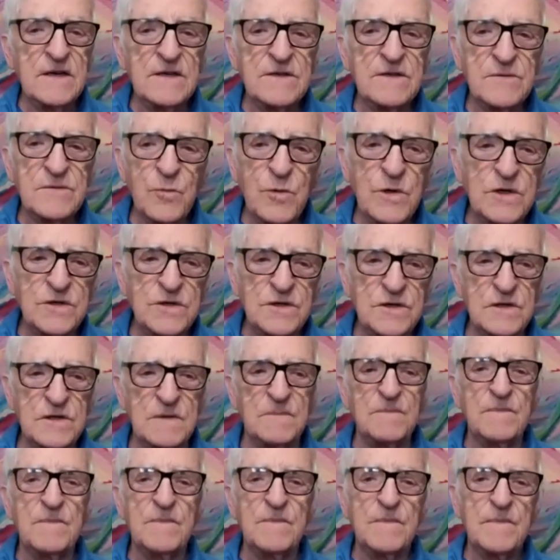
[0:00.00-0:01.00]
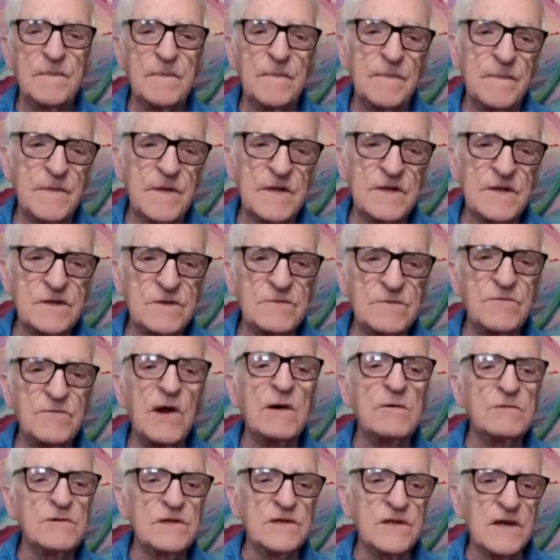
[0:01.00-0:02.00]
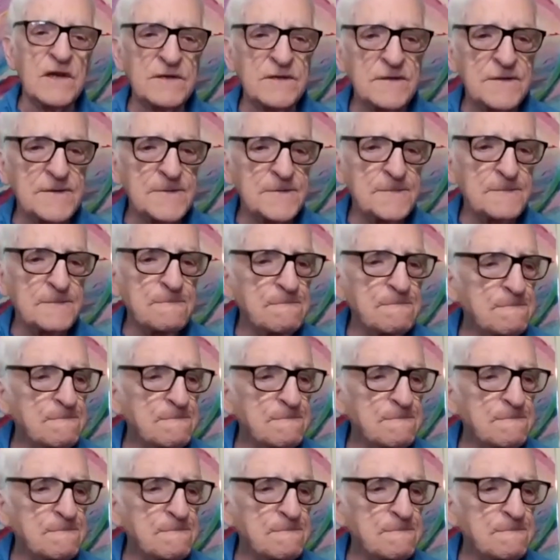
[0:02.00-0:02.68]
and its wisdom that surrounds us.